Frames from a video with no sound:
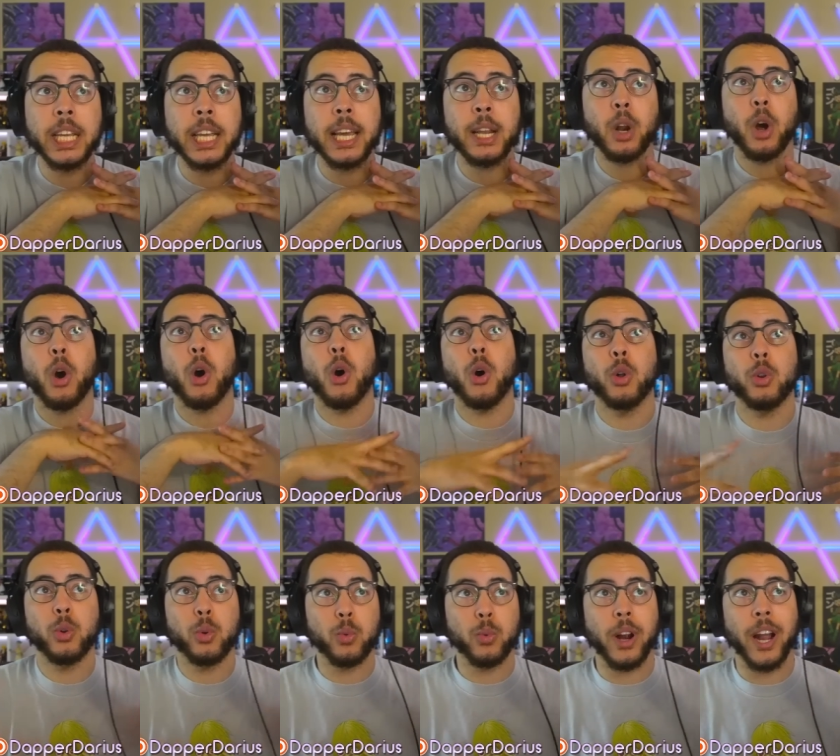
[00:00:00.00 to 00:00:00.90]
and all
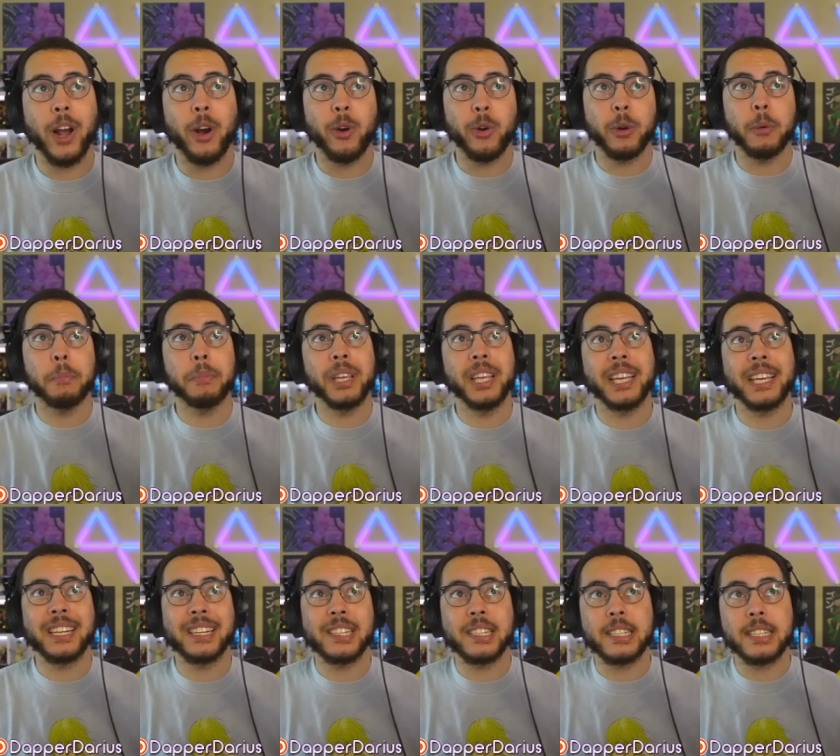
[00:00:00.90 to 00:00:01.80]
around being
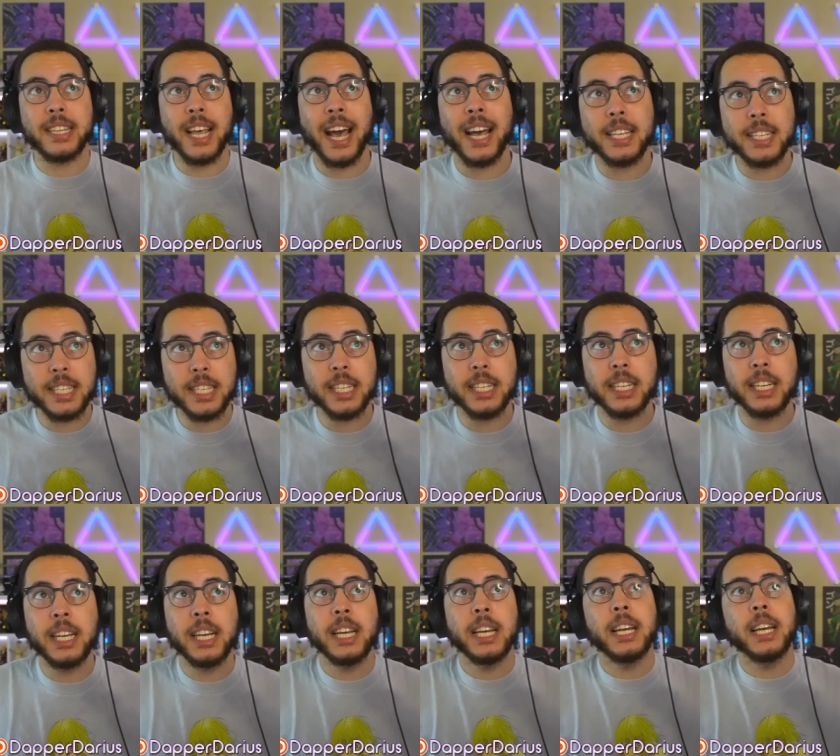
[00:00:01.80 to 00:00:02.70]
an assassin,
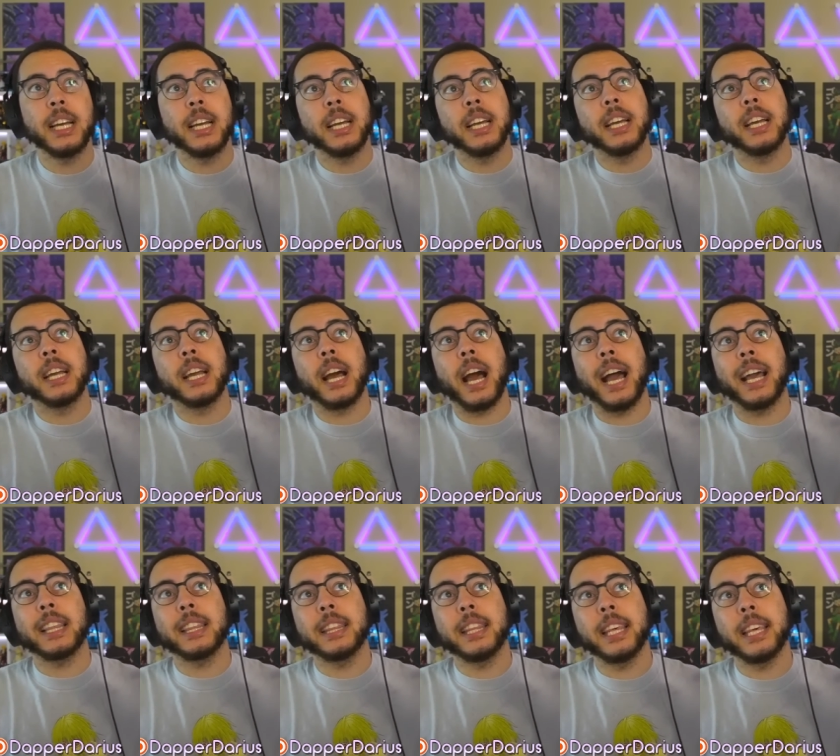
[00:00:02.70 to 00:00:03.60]
I
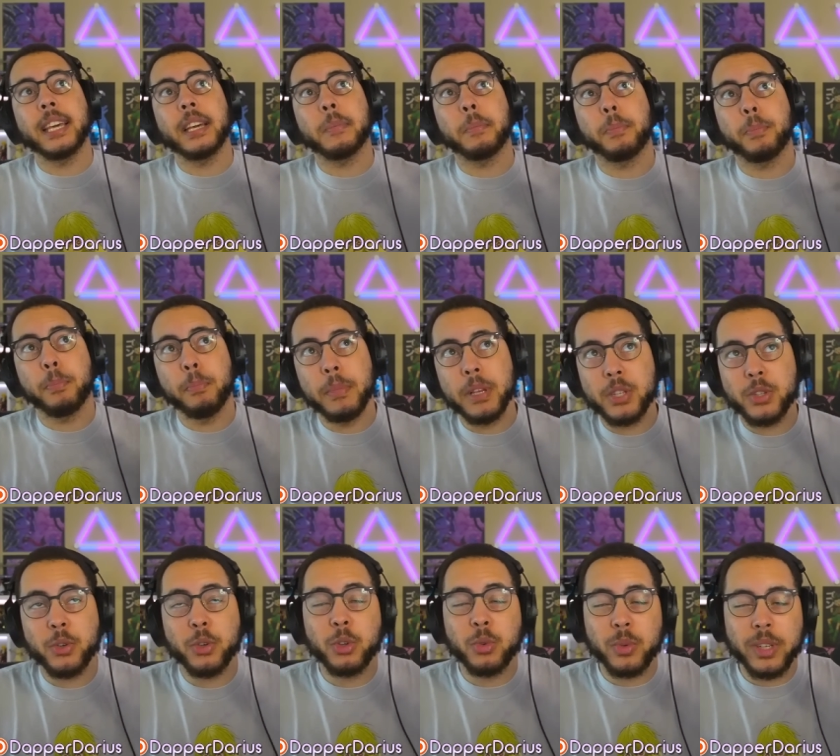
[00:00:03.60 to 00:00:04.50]
think
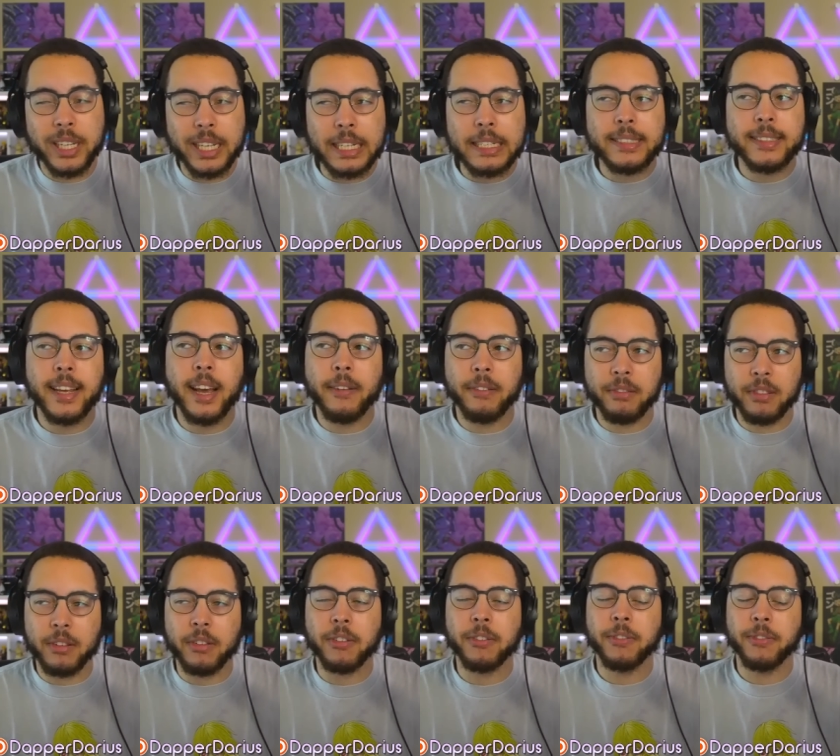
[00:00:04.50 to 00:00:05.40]
Mr. 3 can definitely
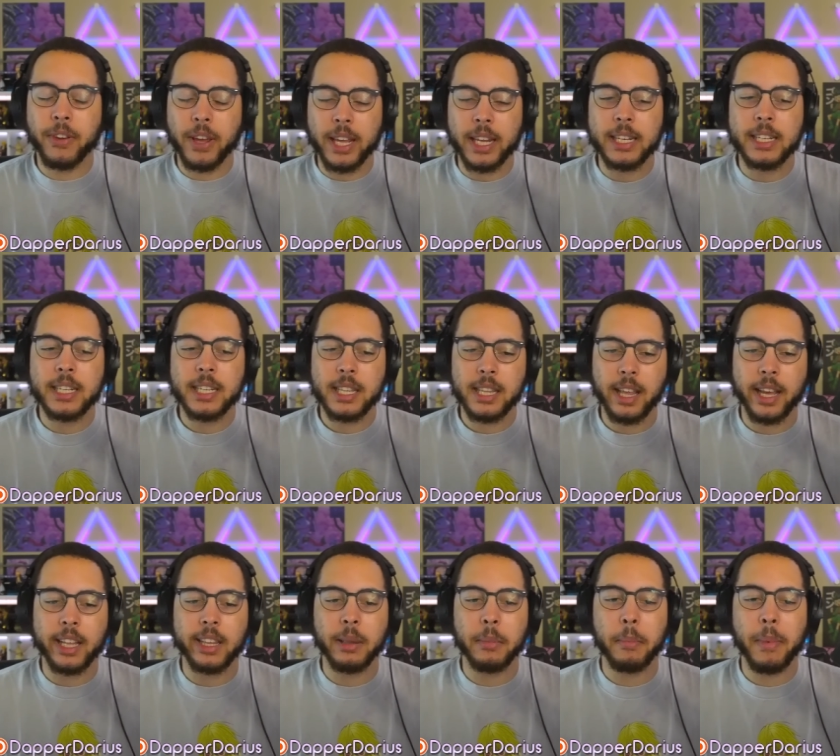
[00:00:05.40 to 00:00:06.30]
fit
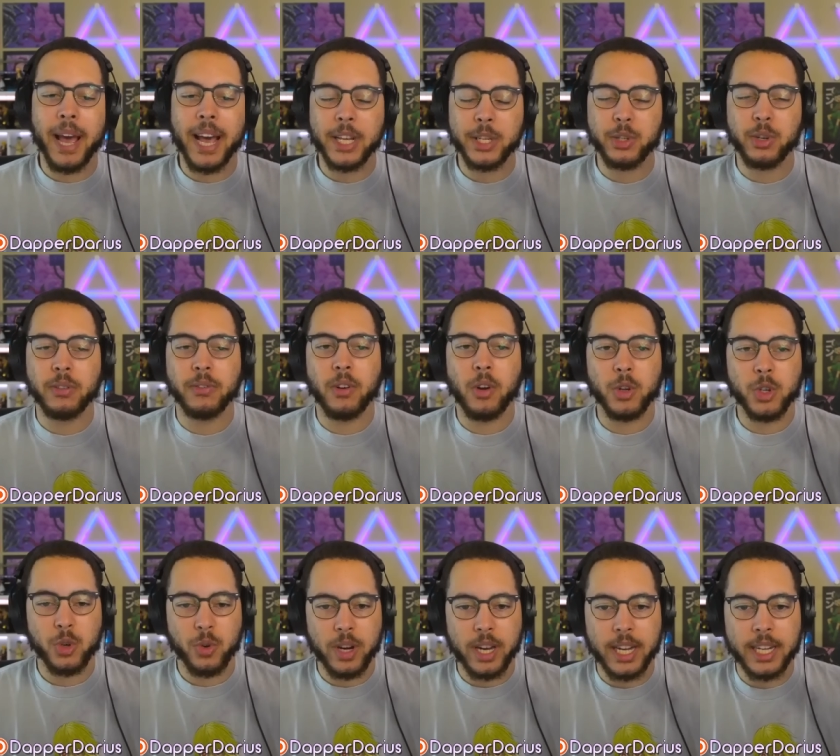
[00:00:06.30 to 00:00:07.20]
like the master of all
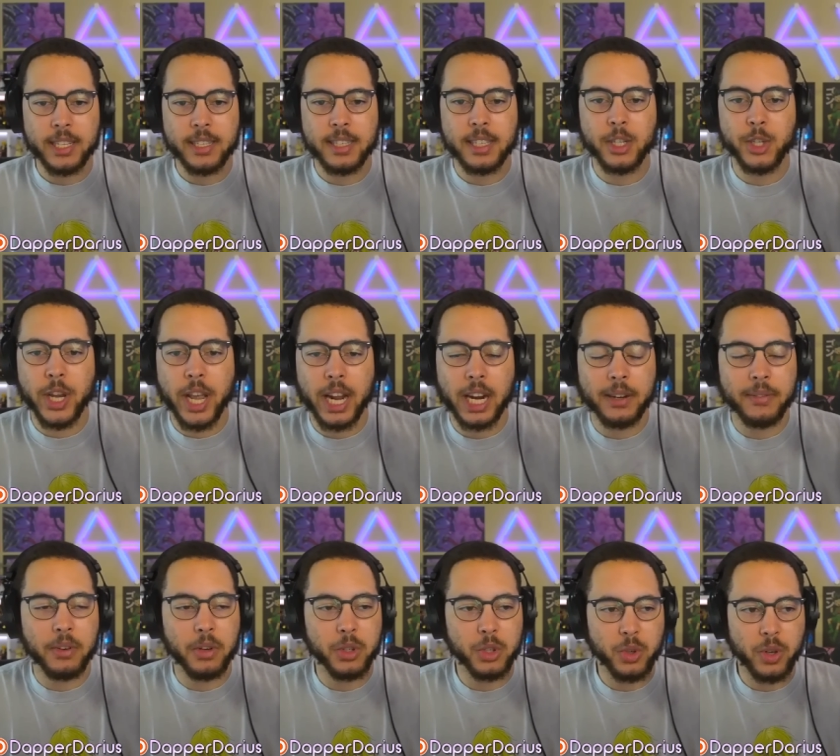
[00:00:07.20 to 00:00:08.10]
trades, the jack of
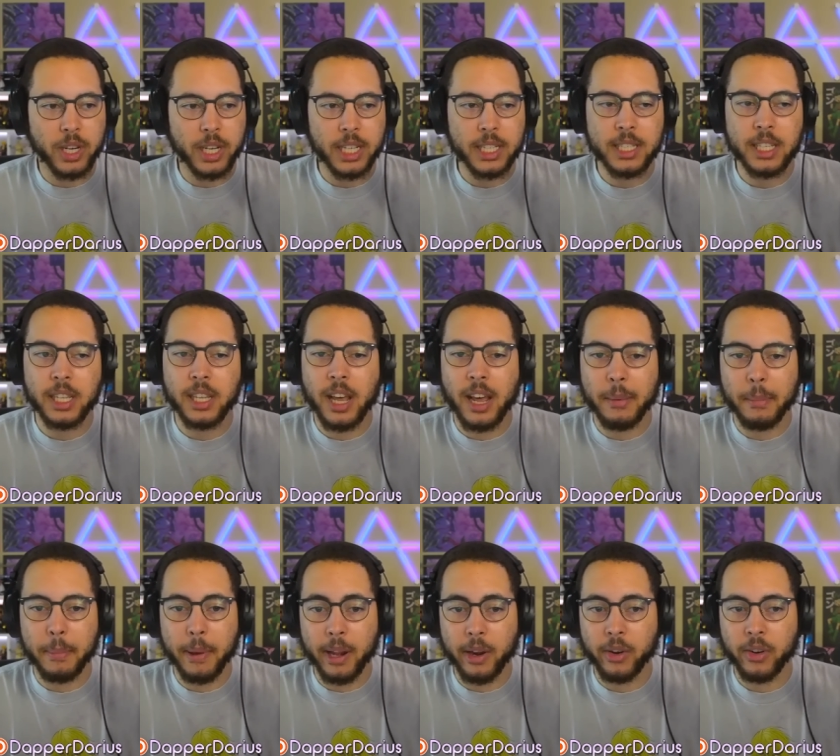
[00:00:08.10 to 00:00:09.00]
all trades a lot
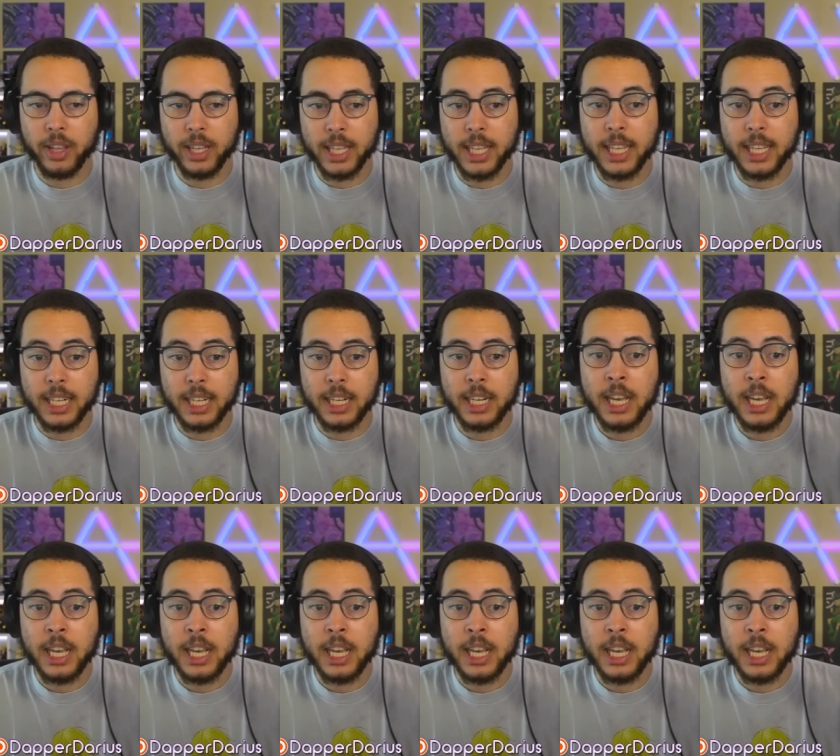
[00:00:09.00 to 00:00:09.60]
better. Like he can